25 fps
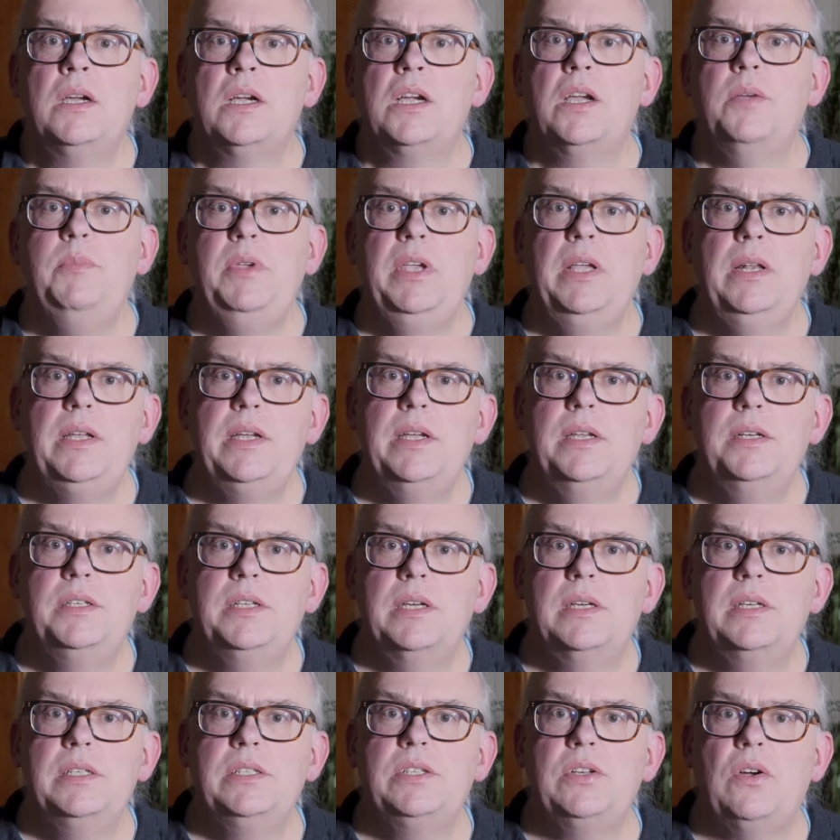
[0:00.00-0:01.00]
Chameleon
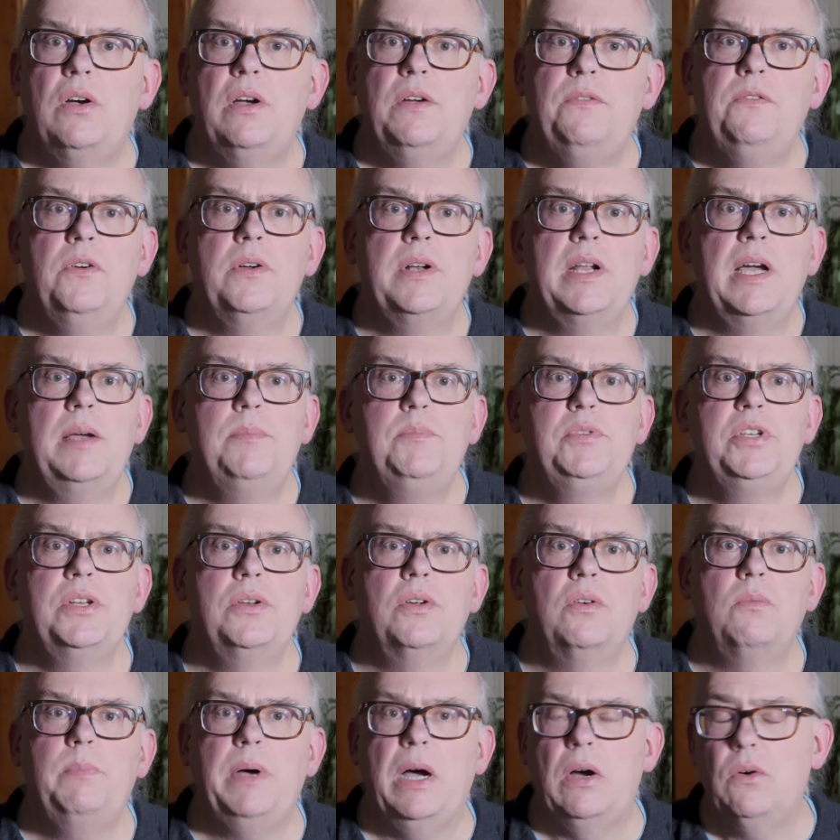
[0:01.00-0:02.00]
does offer an
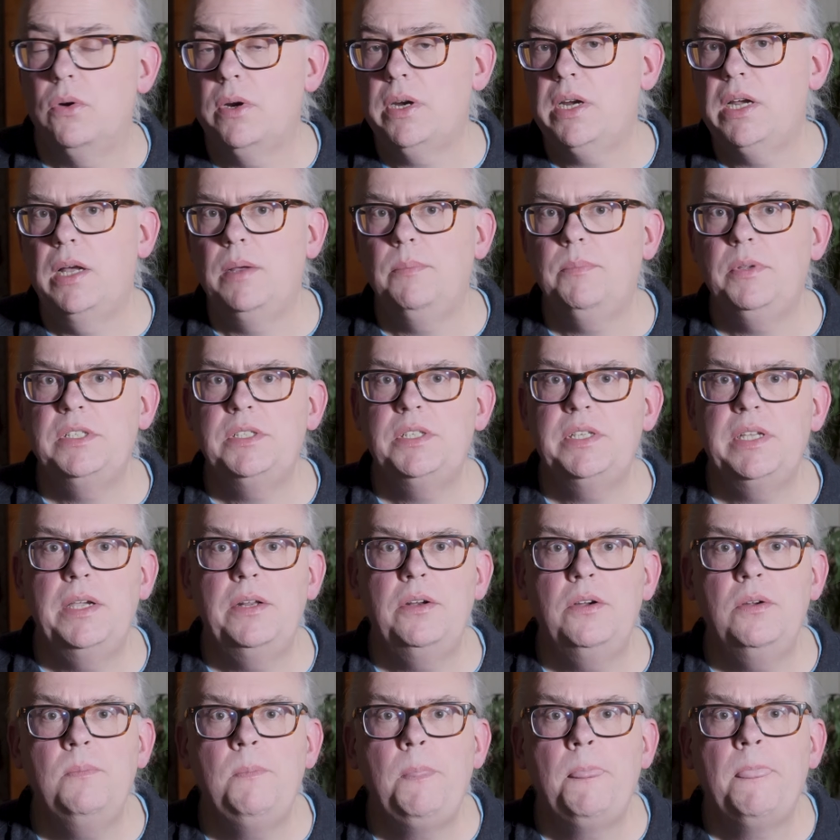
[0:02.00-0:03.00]
optional power
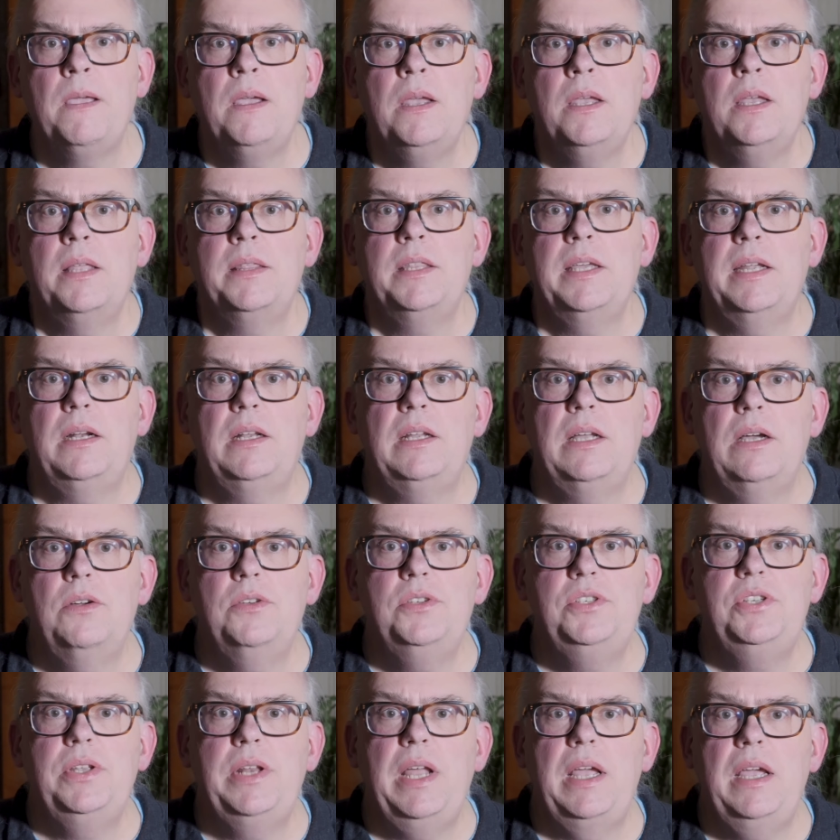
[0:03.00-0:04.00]
compensator that
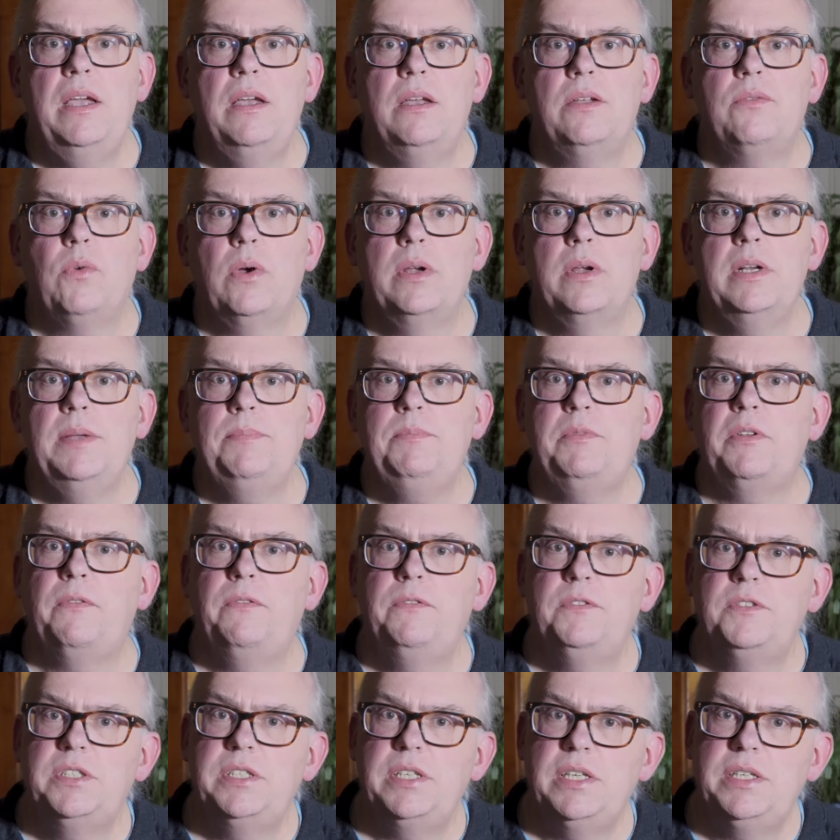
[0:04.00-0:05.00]
allows you to run up to
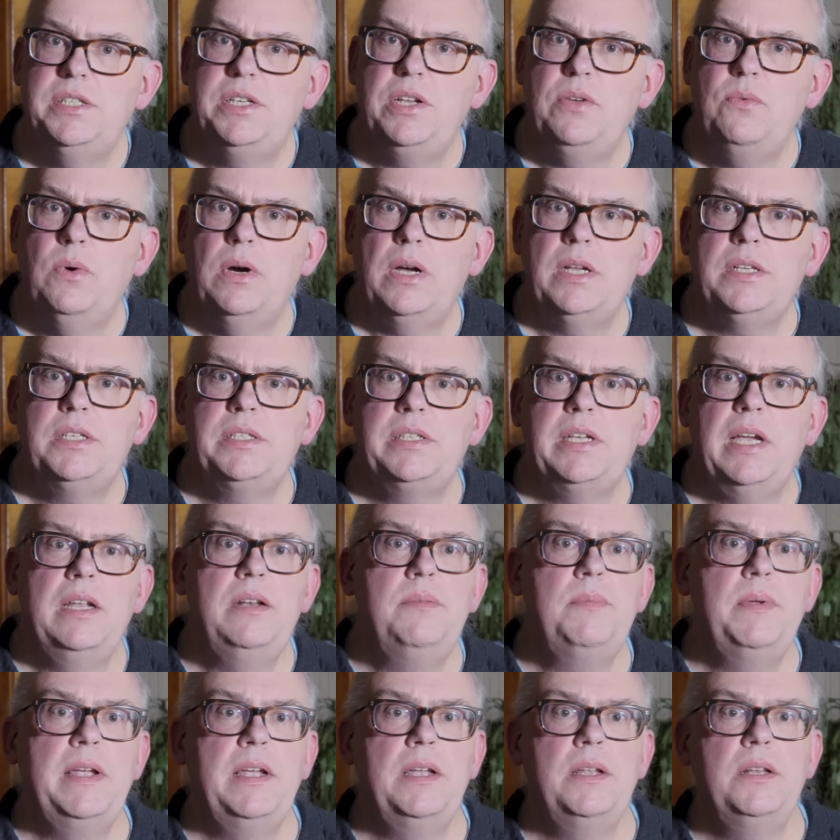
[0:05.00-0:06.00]
60 watts
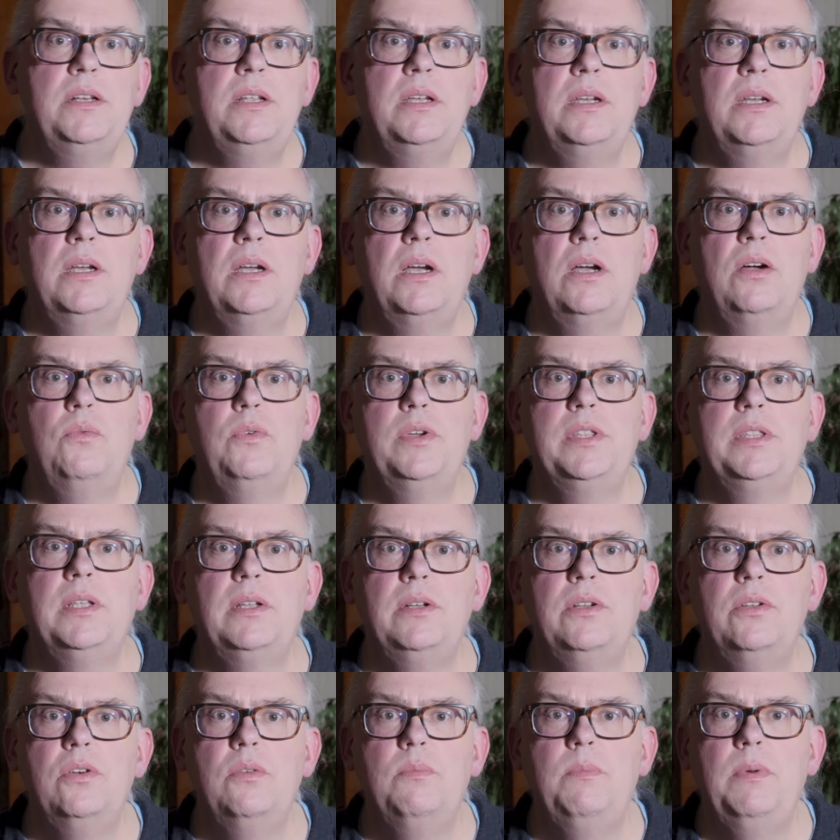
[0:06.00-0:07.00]
sideband uh, with the
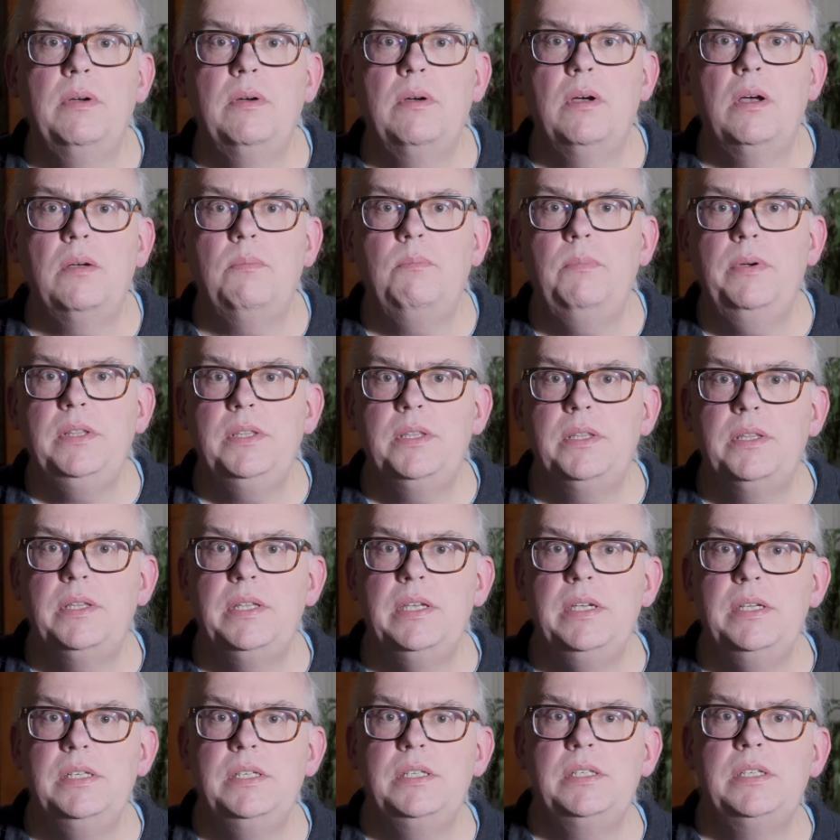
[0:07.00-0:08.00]
loop, uh, but
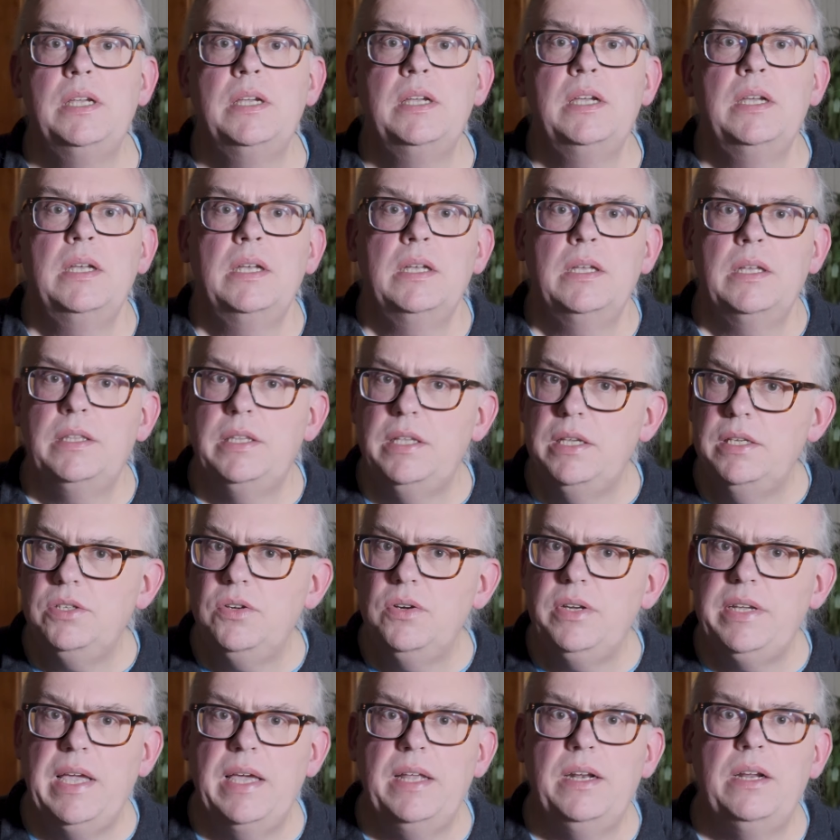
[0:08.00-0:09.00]
these, these are
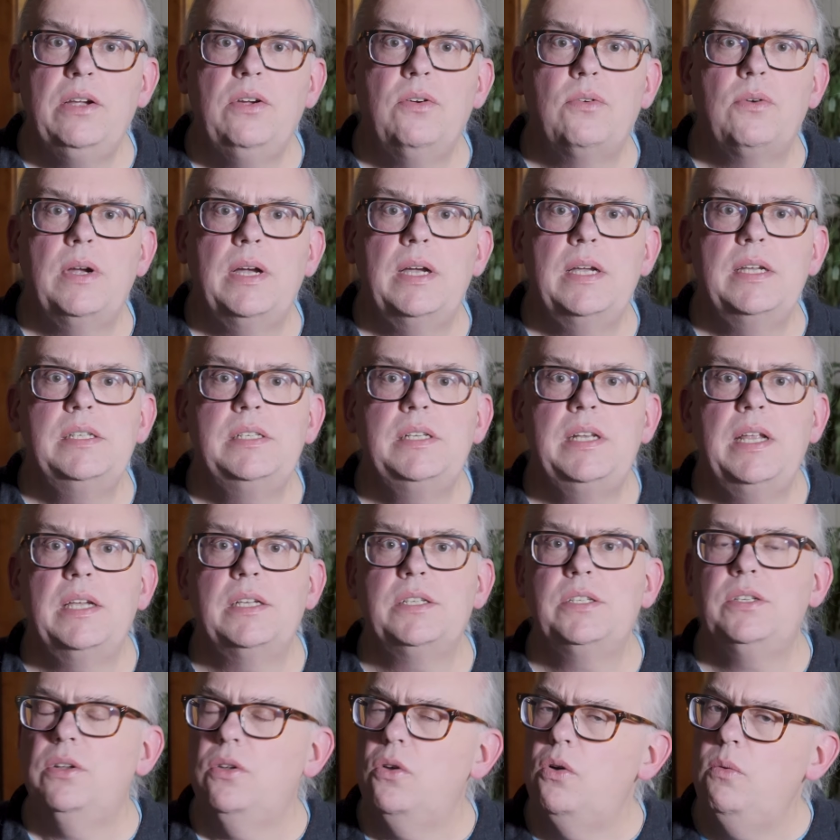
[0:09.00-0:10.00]
categorized
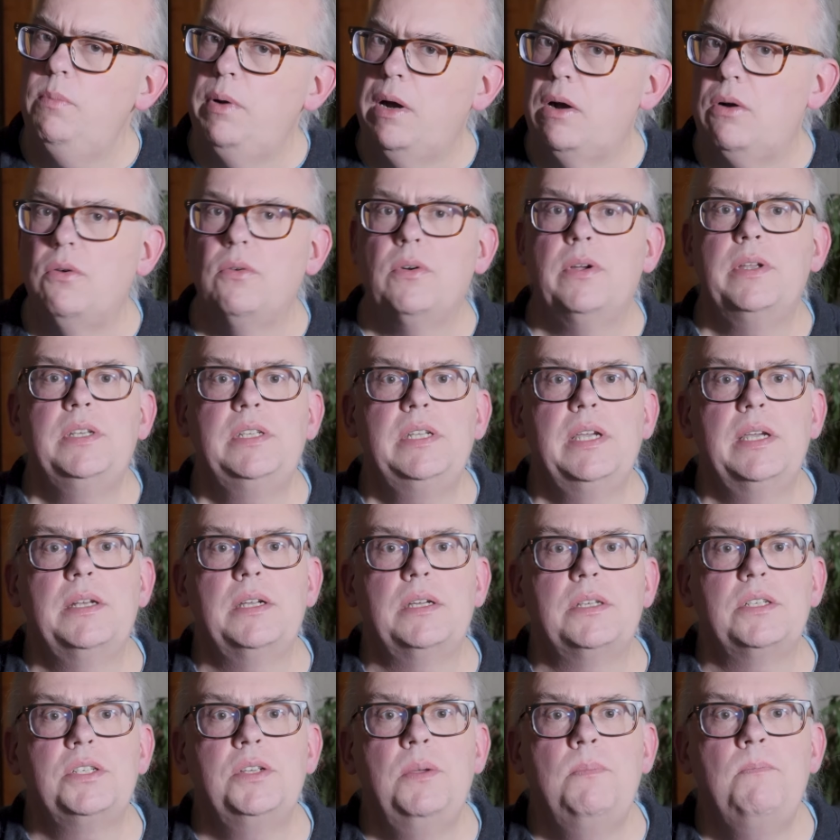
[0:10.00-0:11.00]
as low power
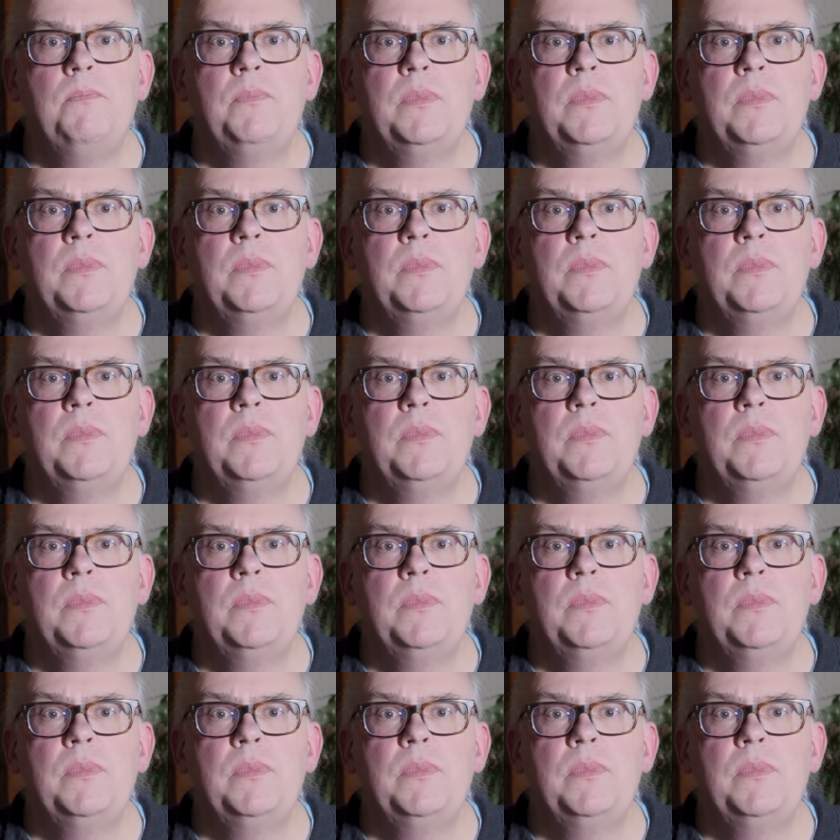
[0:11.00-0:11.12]
antennas.